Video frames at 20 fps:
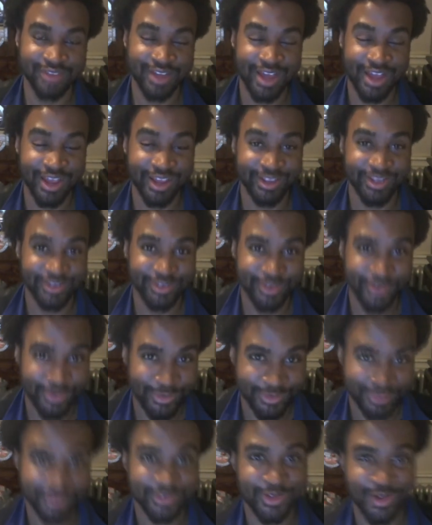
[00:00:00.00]
I
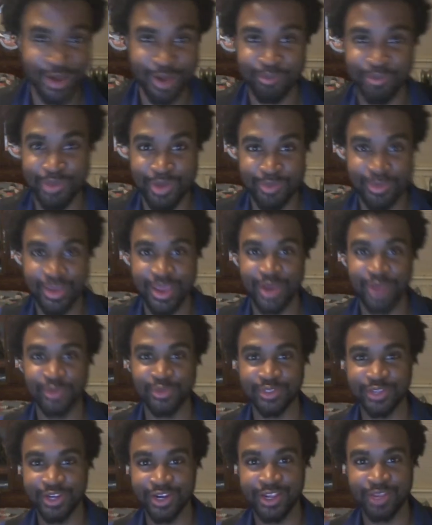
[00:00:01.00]
thought Bambietta
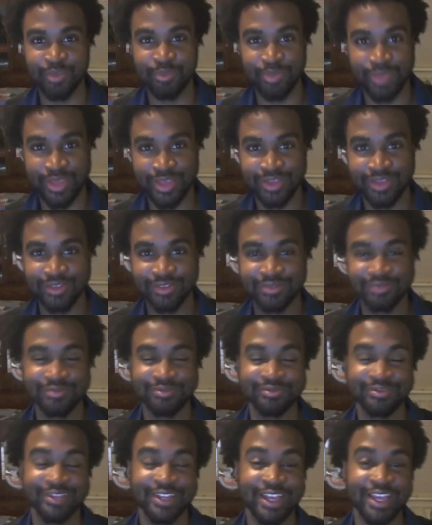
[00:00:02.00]
was gonna get beaten,
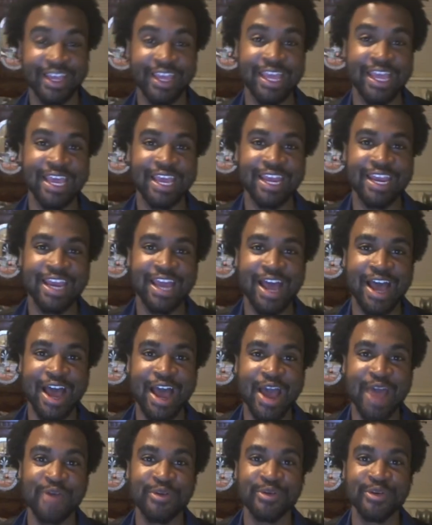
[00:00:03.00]
and
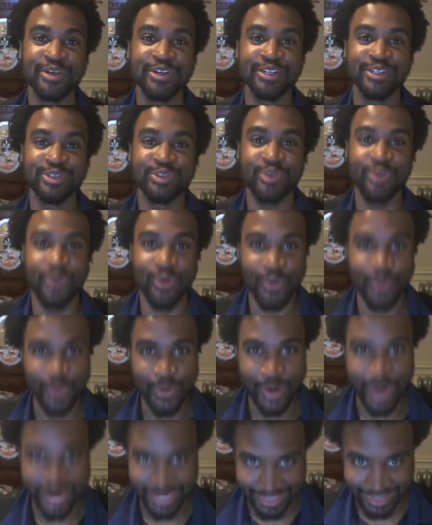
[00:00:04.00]
I was
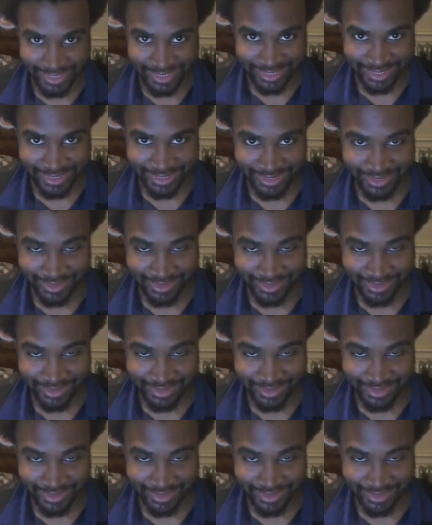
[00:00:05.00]
right.